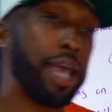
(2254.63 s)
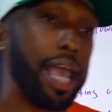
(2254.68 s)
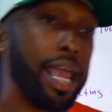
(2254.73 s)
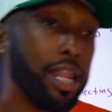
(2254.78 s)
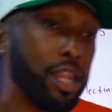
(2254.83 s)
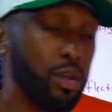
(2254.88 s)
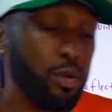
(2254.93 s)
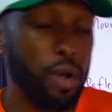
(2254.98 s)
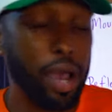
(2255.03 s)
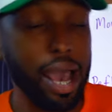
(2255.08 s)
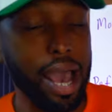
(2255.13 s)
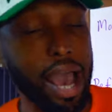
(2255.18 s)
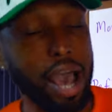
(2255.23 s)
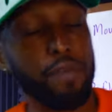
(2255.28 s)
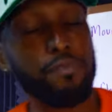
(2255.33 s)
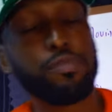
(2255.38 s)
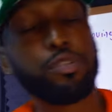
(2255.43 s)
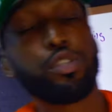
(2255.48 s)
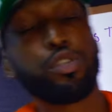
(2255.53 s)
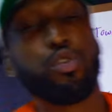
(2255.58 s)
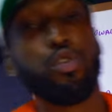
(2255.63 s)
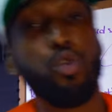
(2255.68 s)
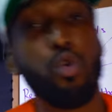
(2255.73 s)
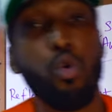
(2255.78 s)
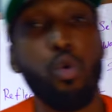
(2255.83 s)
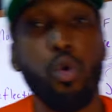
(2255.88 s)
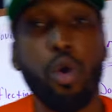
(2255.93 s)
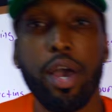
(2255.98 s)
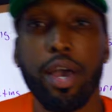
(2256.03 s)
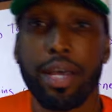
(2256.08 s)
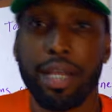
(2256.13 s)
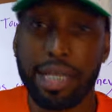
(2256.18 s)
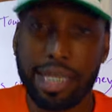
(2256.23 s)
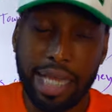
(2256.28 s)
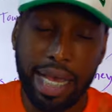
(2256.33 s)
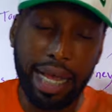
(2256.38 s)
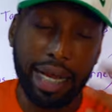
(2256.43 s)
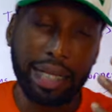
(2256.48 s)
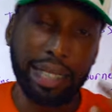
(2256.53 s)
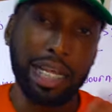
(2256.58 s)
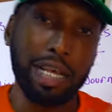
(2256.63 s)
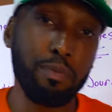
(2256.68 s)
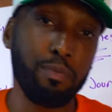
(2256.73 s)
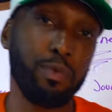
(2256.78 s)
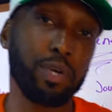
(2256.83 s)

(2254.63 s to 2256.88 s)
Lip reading: and you have to dig deep